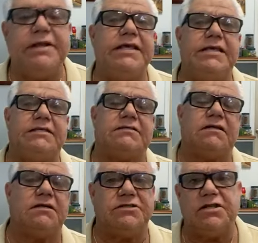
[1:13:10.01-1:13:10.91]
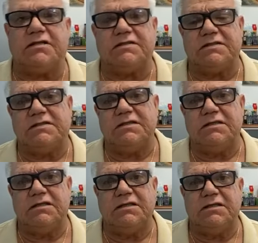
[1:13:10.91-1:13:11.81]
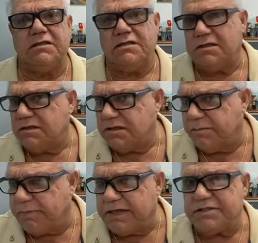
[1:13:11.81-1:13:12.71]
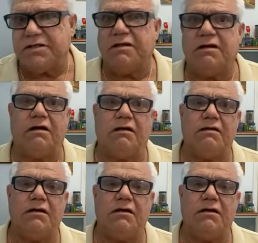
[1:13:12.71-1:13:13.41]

please adjust the pension law.